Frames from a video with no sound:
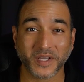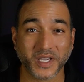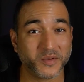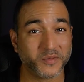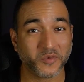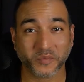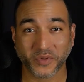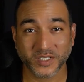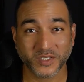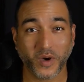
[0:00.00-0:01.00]
out and
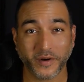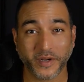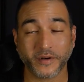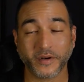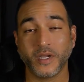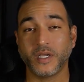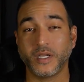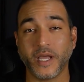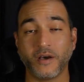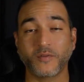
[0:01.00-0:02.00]
replaced the water heater.
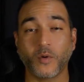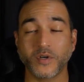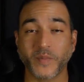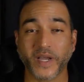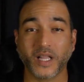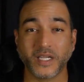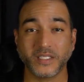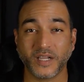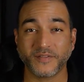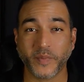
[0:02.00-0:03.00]
Now, of course, my
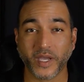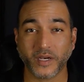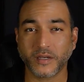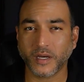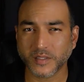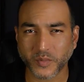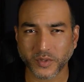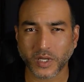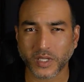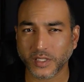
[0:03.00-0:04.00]
client did have to pay a
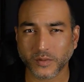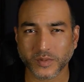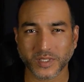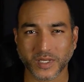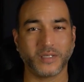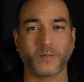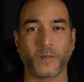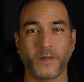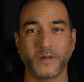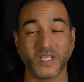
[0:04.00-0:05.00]
deductible. I think it was like
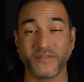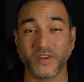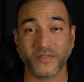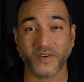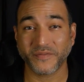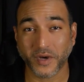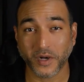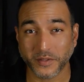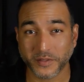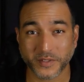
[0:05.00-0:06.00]

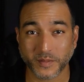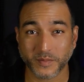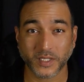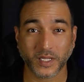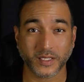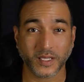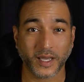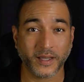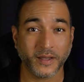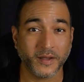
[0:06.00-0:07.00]
$75 or something
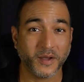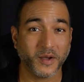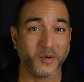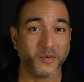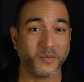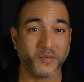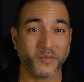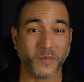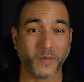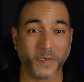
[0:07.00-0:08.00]
like that.
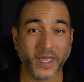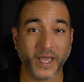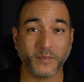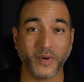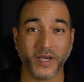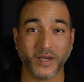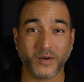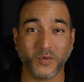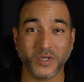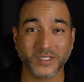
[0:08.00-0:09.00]

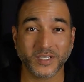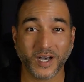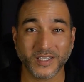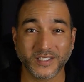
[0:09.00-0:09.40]
But what's the